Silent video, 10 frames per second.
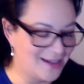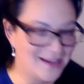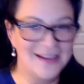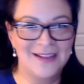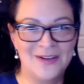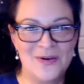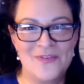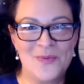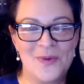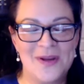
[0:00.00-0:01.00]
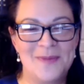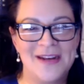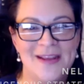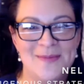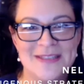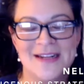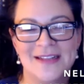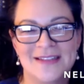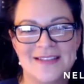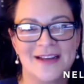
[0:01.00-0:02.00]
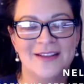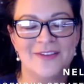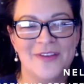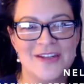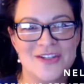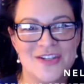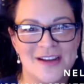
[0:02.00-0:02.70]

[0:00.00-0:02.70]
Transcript: Hello, everyone. My name is Nella Sajlovic.